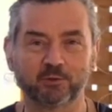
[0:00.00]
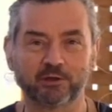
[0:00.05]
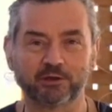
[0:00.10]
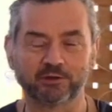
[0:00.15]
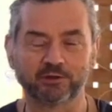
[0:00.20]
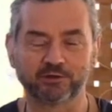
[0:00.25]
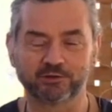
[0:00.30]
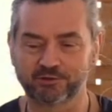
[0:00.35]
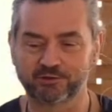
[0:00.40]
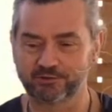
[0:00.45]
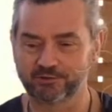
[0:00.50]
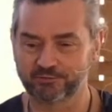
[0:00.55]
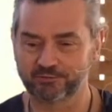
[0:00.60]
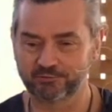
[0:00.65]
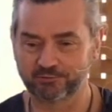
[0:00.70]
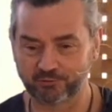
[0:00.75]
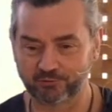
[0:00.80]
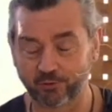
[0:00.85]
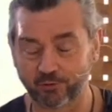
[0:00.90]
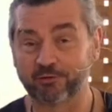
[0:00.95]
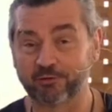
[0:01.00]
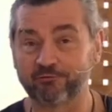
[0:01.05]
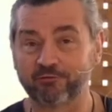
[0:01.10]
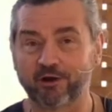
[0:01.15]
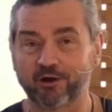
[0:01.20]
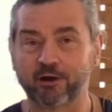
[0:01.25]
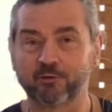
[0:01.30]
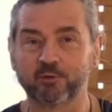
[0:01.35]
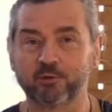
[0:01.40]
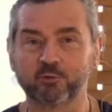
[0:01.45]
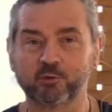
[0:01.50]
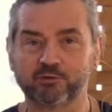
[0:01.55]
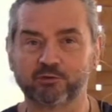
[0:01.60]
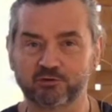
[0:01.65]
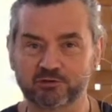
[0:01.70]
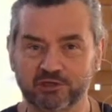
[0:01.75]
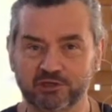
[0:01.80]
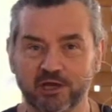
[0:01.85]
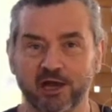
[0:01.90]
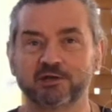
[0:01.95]
with your environment,
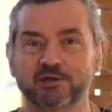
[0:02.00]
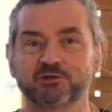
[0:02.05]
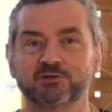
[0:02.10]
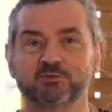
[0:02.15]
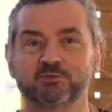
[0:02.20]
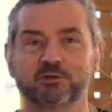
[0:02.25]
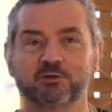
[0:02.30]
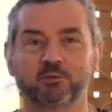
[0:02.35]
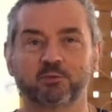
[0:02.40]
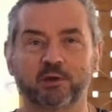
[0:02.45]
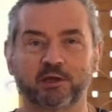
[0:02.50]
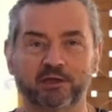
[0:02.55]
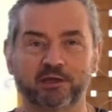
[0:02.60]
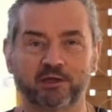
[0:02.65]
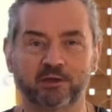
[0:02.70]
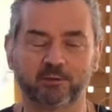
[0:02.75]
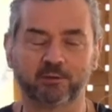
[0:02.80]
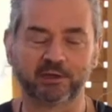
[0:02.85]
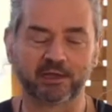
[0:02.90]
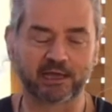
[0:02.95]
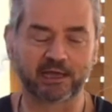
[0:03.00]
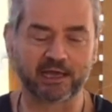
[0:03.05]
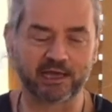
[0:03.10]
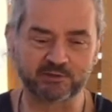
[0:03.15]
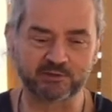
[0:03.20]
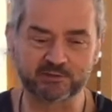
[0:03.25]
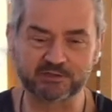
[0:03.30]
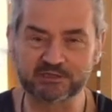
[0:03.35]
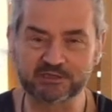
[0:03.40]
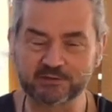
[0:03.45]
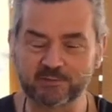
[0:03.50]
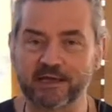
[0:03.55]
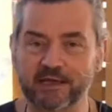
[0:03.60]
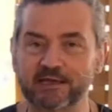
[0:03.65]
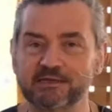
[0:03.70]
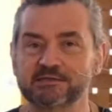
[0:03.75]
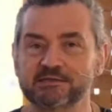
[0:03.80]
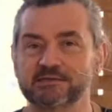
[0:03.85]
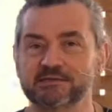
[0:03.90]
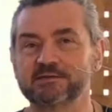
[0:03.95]
with your touch, with the way you engage with
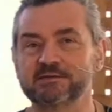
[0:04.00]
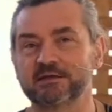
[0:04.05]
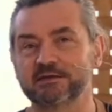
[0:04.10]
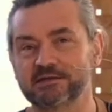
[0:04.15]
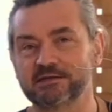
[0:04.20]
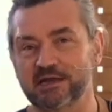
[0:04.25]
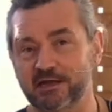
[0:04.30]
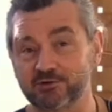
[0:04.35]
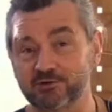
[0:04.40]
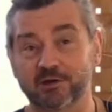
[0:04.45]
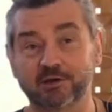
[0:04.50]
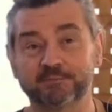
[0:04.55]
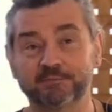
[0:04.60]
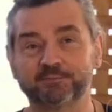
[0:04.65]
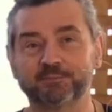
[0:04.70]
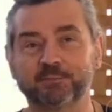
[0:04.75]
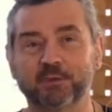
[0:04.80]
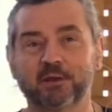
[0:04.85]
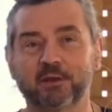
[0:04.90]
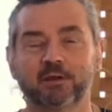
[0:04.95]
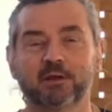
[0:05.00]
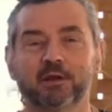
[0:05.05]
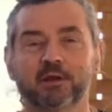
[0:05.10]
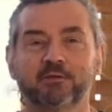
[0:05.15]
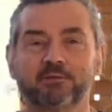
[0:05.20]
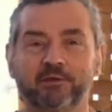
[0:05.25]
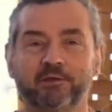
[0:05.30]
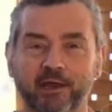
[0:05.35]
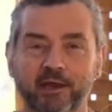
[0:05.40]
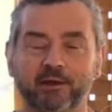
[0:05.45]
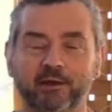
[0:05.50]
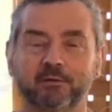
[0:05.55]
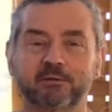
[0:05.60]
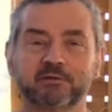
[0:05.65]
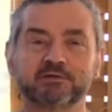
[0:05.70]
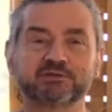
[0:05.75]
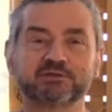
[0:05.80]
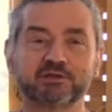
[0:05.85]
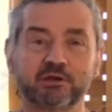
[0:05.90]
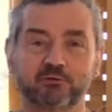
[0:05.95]
space, et cetera,
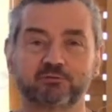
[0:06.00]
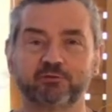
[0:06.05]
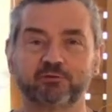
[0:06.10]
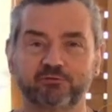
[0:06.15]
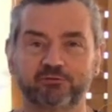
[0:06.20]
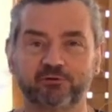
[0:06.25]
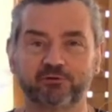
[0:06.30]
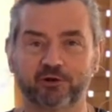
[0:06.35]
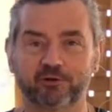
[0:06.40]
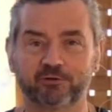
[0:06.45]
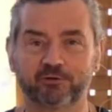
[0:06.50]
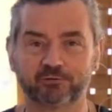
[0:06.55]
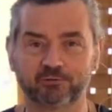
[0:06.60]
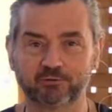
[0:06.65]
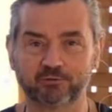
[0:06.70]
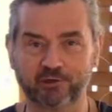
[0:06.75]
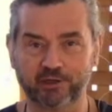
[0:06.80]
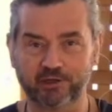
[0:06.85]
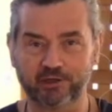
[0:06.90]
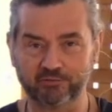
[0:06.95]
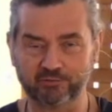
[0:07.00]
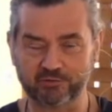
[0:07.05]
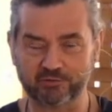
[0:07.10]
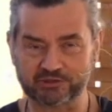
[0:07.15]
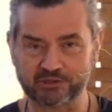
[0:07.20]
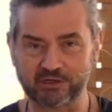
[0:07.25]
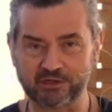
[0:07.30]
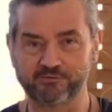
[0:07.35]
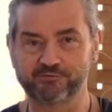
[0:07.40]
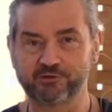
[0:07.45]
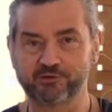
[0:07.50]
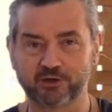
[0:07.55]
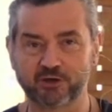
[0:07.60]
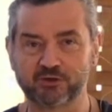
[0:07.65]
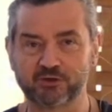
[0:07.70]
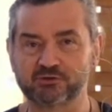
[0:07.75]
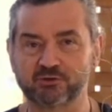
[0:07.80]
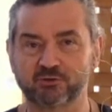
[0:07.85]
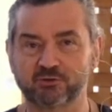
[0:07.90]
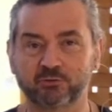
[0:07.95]
then self-referral, the, the stuff that
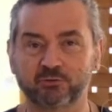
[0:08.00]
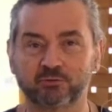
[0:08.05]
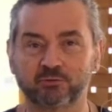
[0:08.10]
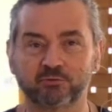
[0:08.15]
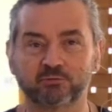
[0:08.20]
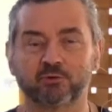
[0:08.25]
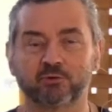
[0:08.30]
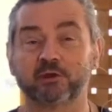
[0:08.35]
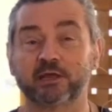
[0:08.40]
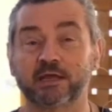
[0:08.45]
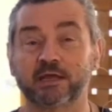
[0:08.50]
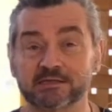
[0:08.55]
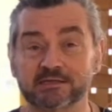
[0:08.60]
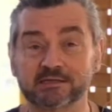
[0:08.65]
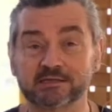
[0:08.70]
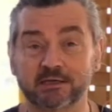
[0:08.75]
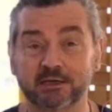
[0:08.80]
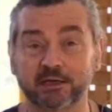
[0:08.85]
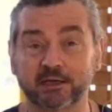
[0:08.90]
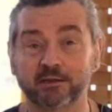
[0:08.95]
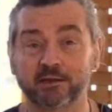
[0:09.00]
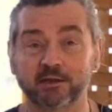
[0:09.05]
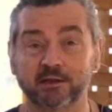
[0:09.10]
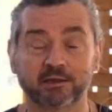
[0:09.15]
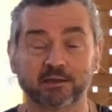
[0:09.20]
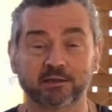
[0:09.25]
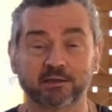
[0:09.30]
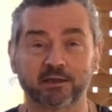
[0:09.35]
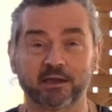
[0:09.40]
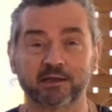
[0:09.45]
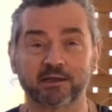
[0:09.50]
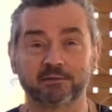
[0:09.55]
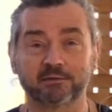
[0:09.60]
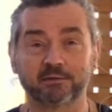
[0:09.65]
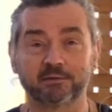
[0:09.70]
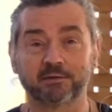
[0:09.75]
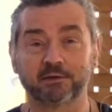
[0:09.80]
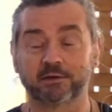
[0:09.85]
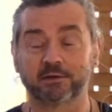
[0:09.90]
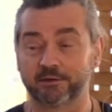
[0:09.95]
goes on on the inside, the
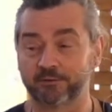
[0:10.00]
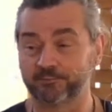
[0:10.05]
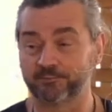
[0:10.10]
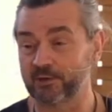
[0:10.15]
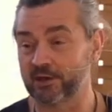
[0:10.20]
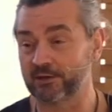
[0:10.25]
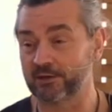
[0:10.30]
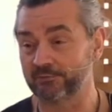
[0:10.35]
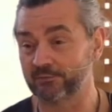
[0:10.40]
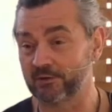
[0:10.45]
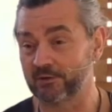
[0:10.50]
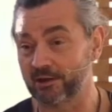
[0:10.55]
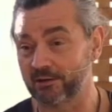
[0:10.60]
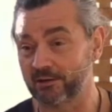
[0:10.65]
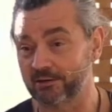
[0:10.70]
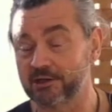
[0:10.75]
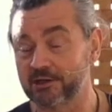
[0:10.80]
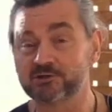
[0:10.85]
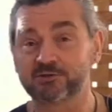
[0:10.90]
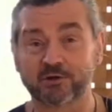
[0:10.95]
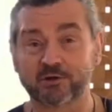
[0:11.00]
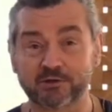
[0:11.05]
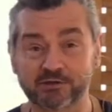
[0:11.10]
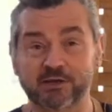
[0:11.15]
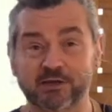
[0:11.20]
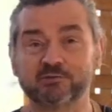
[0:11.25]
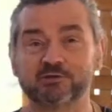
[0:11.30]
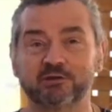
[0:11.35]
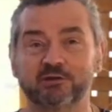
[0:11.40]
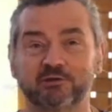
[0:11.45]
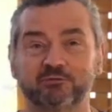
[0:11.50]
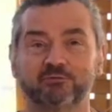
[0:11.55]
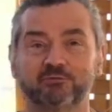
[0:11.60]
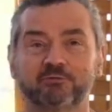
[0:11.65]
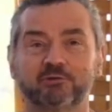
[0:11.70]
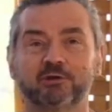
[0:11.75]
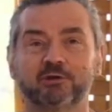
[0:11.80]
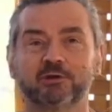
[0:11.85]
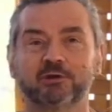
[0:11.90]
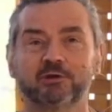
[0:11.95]
um, interoceptive